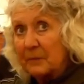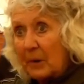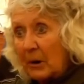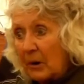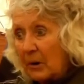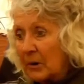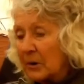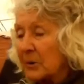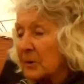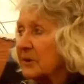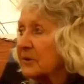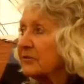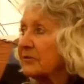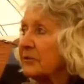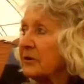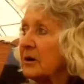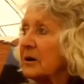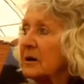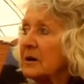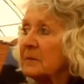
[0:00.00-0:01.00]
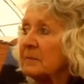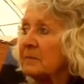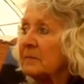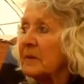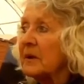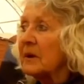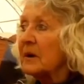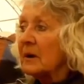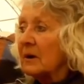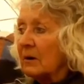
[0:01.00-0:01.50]
borrow it
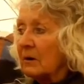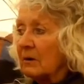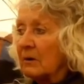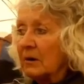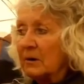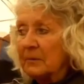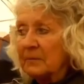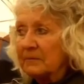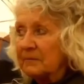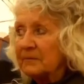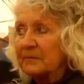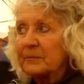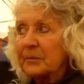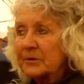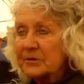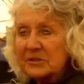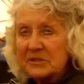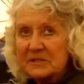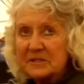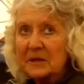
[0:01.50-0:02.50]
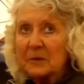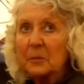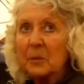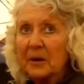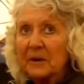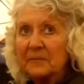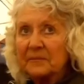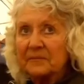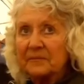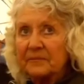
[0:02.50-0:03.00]
from or purchasing
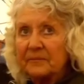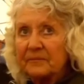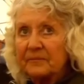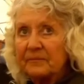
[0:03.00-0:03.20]
one.